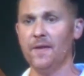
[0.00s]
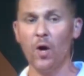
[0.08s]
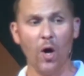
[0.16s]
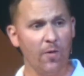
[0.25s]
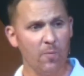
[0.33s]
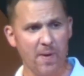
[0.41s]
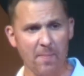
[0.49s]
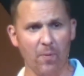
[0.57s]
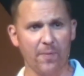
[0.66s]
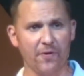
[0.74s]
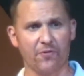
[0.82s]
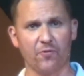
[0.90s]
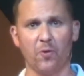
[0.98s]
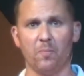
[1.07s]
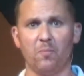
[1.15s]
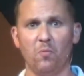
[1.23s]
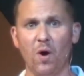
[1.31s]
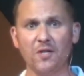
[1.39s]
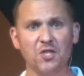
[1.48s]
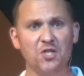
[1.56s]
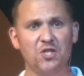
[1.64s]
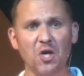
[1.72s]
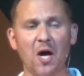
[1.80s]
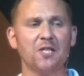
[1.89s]
And there are other people in this room.
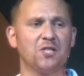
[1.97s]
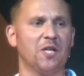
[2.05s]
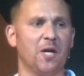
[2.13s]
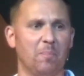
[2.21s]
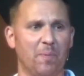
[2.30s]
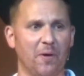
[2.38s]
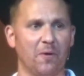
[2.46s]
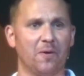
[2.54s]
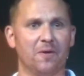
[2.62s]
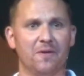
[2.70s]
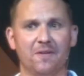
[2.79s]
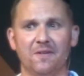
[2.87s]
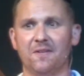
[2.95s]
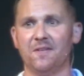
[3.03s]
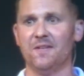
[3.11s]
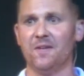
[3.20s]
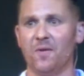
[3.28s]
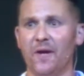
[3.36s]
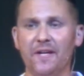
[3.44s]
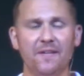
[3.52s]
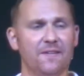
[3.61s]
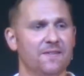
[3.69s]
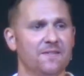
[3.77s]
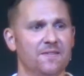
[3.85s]
Watching Josh get up here,
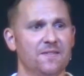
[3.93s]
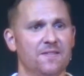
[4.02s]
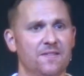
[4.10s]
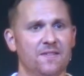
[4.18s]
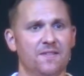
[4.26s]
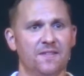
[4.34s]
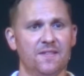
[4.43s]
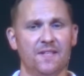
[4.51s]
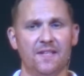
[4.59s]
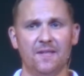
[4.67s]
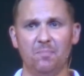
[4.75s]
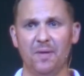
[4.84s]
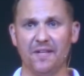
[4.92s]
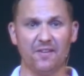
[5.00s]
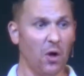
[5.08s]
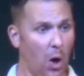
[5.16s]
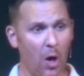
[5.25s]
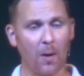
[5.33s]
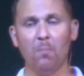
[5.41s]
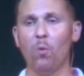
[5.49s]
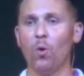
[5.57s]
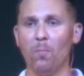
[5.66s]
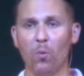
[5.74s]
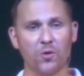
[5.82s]
right? Going to talk
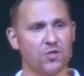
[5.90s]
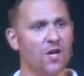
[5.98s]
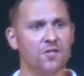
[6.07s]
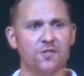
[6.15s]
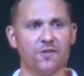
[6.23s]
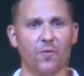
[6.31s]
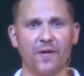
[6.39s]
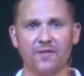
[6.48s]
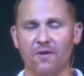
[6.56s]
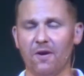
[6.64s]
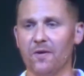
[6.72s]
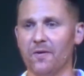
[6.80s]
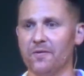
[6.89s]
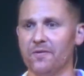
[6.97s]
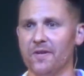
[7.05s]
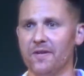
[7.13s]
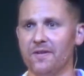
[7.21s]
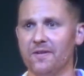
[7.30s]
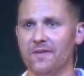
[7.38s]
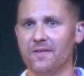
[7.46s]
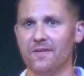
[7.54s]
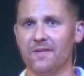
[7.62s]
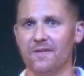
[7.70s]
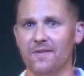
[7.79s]
more and more. Josh is a great talker, isn't he?
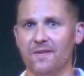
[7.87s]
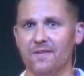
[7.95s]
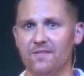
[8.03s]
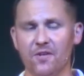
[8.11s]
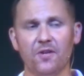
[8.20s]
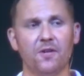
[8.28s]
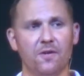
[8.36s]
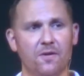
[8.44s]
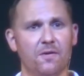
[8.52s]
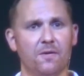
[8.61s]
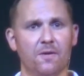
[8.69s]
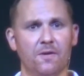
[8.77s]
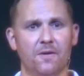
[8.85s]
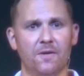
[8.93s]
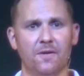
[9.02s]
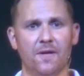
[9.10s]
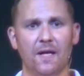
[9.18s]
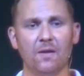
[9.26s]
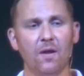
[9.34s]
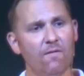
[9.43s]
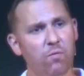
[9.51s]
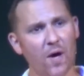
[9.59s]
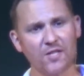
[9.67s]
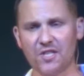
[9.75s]
He's good. I
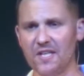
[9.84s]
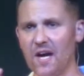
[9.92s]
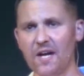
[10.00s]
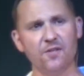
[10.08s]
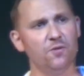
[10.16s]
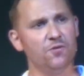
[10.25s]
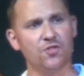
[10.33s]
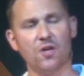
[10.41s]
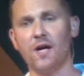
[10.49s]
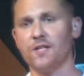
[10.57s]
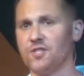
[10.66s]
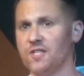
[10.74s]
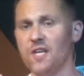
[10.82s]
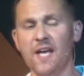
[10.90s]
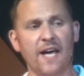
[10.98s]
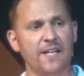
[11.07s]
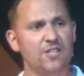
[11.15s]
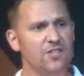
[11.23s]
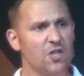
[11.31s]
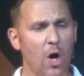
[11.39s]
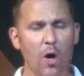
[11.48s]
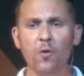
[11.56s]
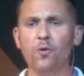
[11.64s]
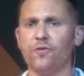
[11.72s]
love watching God use Josh and just
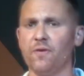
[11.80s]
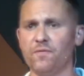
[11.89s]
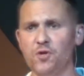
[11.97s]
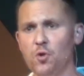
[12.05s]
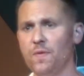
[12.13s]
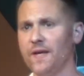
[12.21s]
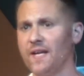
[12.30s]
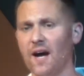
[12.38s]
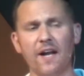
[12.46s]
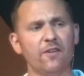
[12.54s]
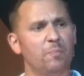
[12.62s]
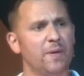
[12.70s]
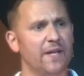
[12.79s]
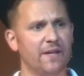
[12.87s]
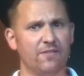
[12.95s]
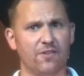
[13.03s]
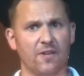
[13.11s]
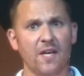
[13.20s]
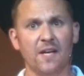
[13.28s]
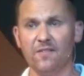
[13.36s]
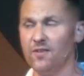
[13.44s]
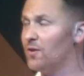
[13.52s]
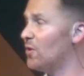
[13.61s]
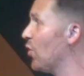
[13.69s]
others of you that God is beginning
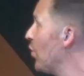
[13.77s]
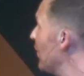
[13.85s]
to